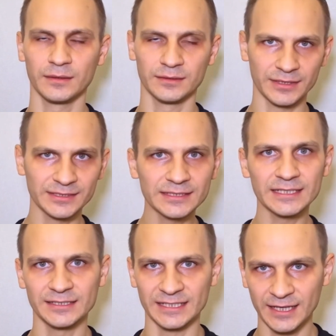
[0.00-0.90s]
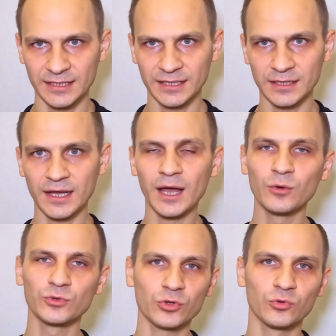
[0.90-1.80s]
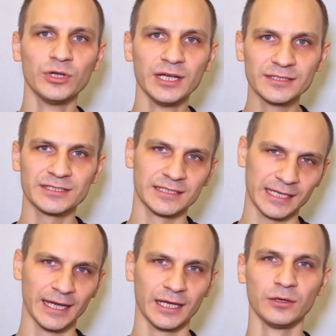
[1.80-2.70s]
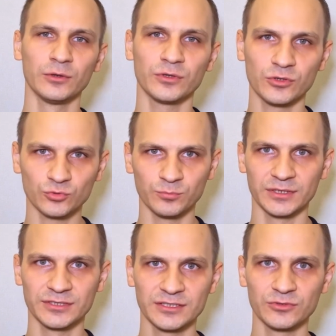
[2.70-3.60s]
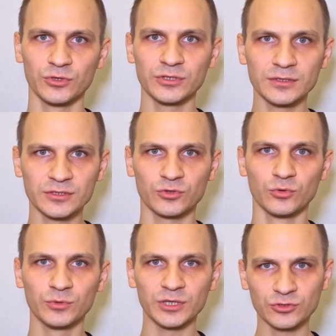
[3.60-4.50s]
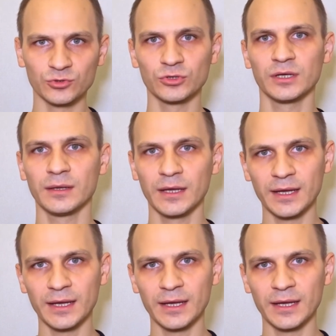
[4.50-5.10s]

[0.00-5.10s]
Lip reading: This is exactly how you can scale your business within the European Union